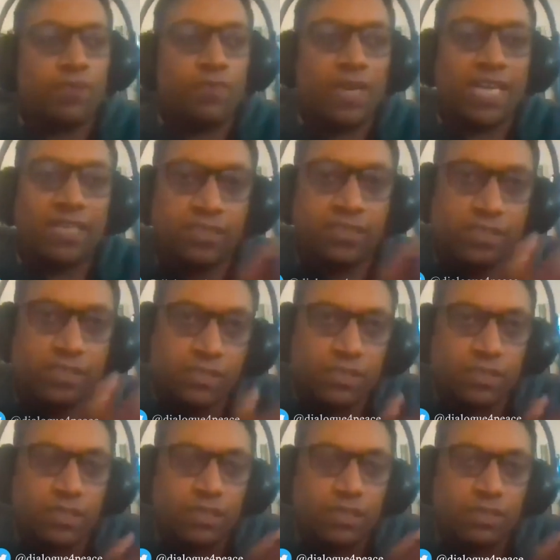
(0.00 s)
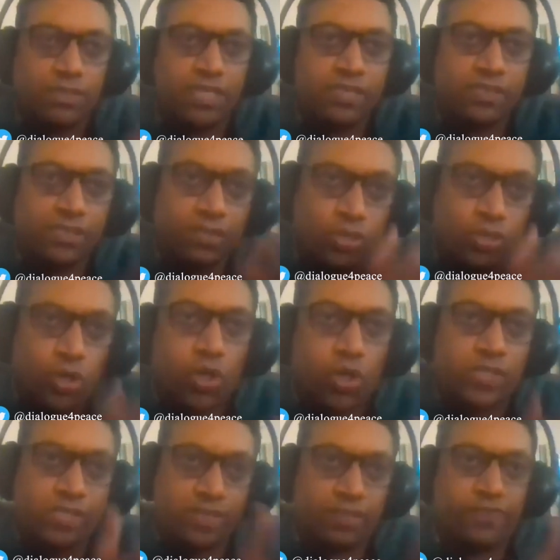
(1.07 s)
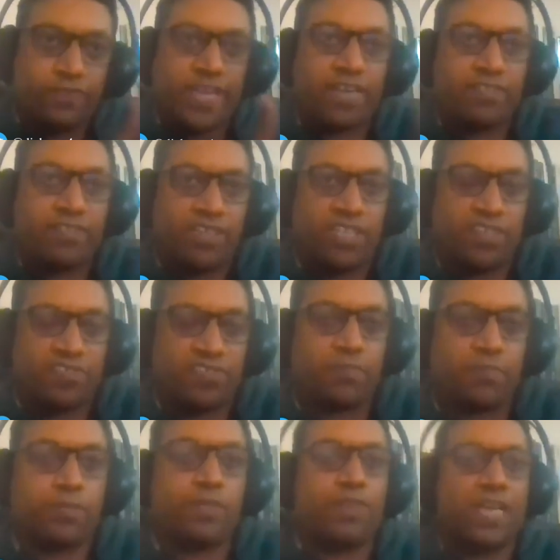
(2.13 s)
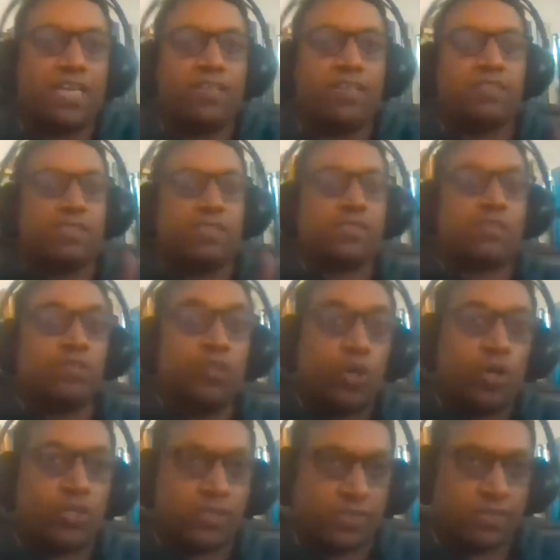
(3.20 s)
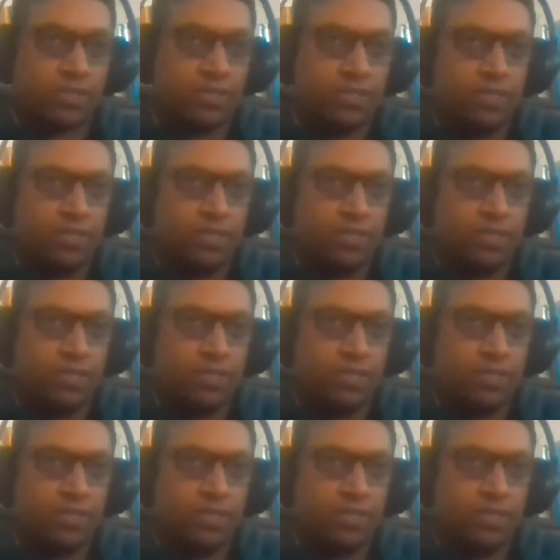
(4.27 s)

violence is, there is a cause and effect relationship, that violence is caused,